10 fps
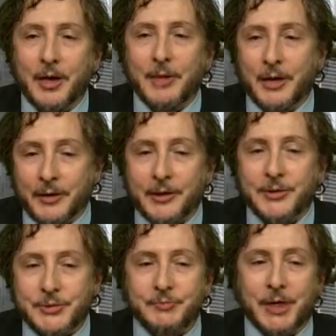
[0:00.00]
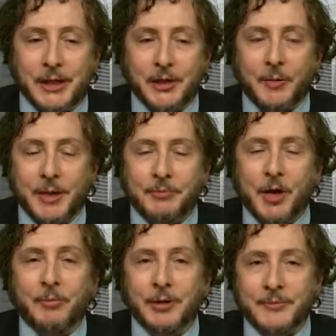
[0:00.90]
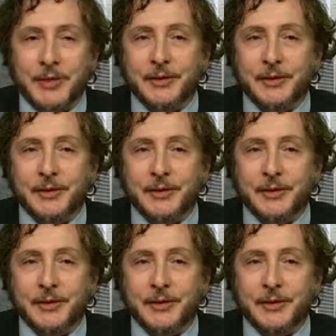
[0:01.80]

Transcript: America's economic problems,